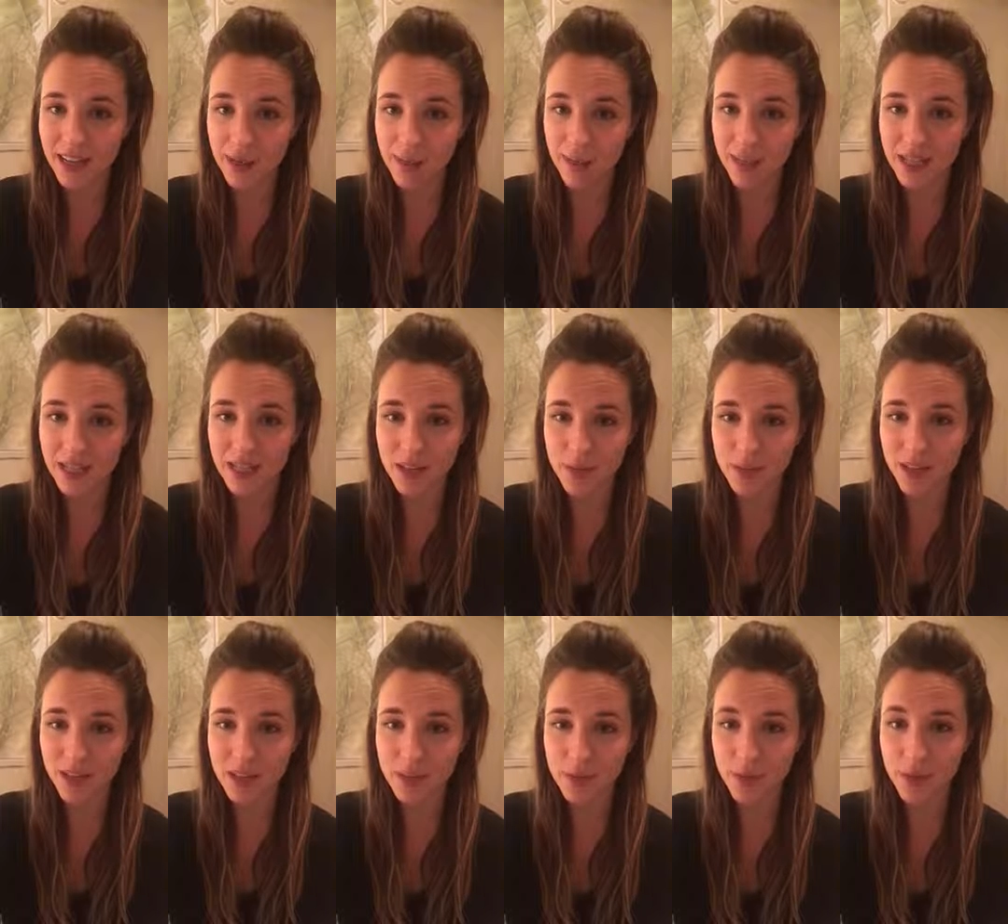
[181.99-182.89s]
Like my
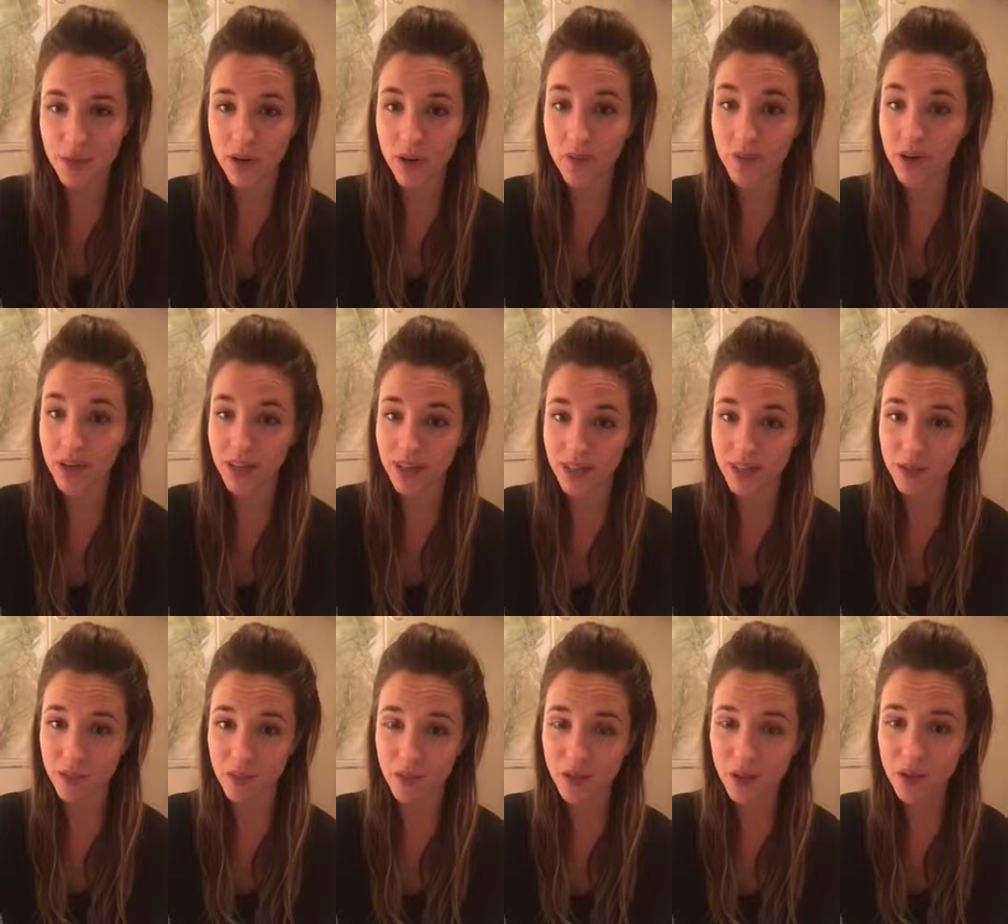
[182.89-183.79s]
stomach is pretty
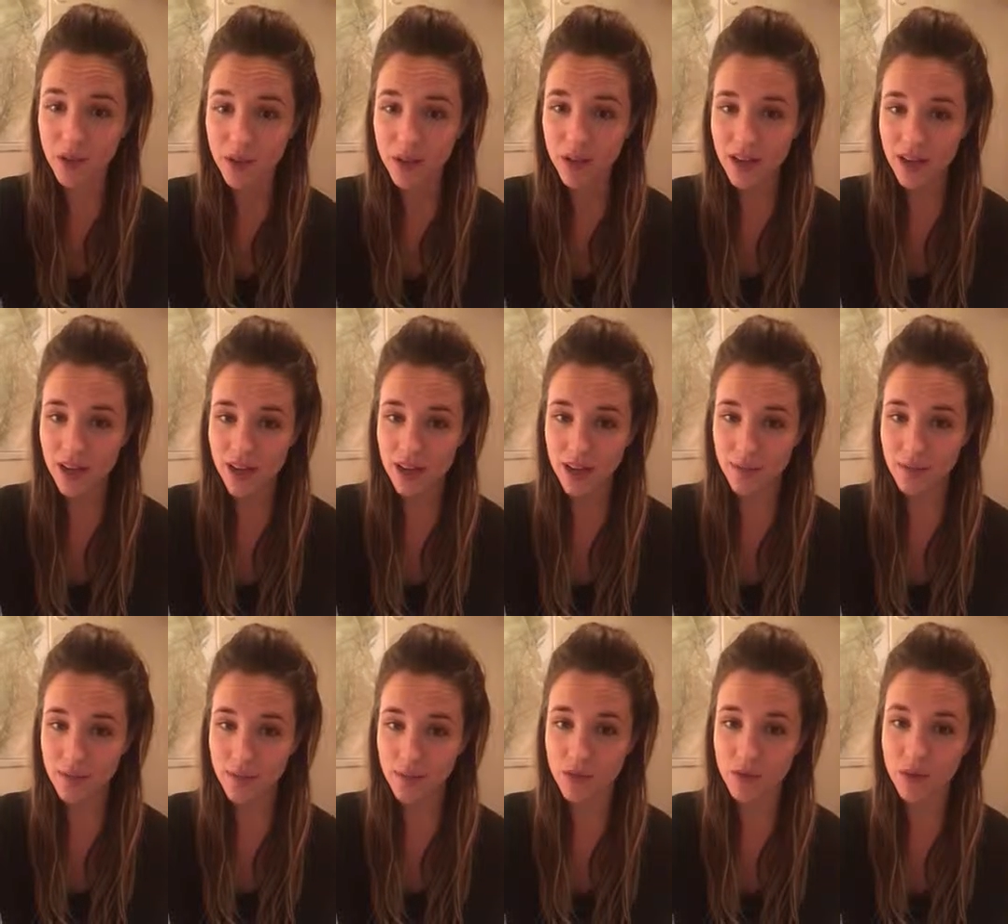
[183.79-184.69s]
predictable,
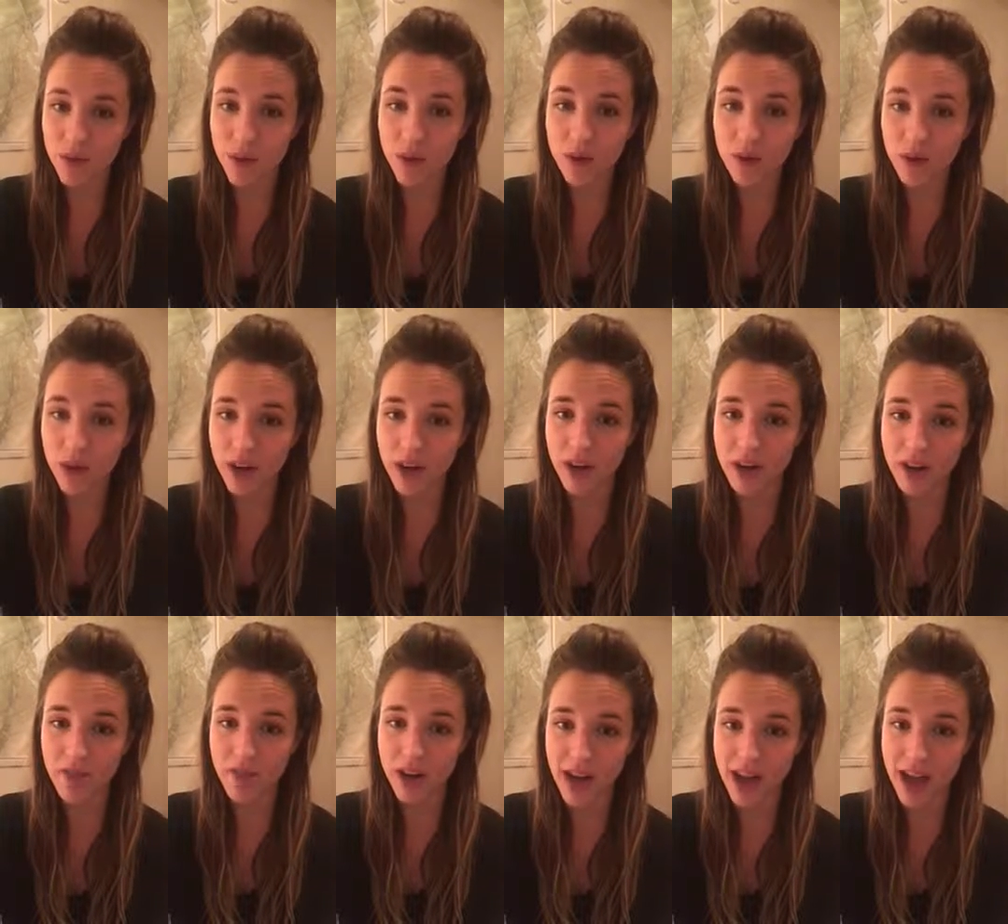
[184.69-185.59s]
so it's very rare
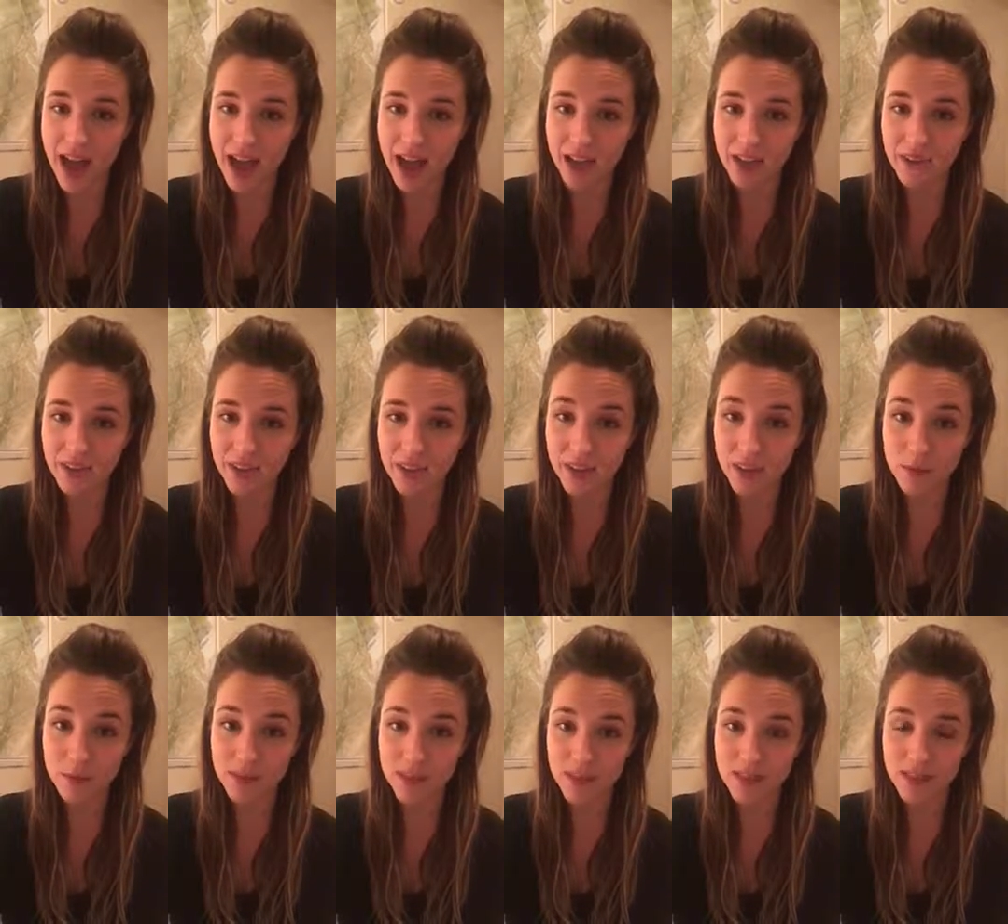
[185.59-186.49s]
if I have an
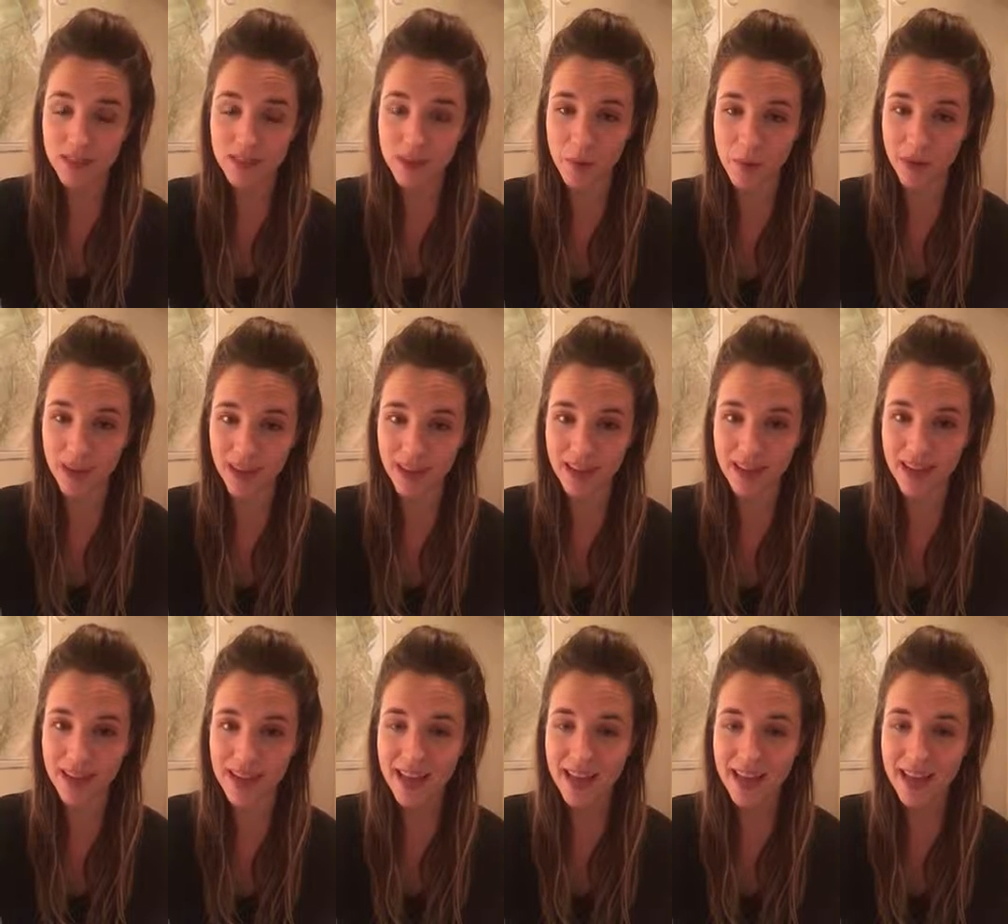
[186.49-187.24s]
upset stomach.